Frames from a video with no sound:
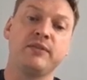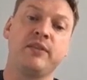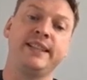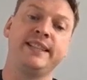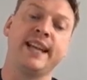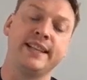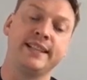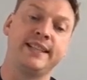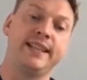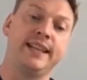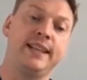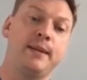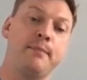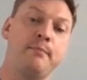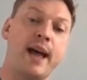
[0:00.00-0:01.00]
of identity
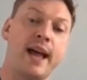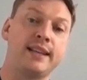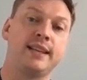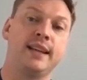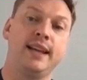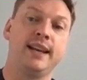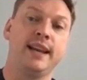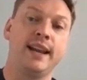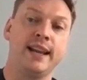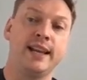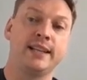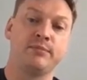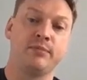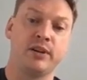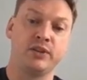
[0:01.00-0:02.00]
that matter in any
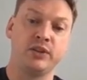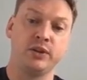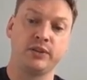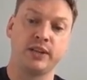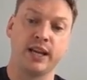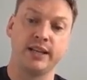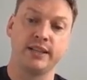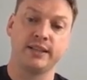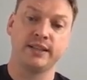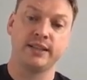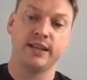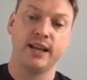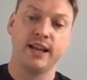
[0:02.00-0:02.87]
enterprise use case.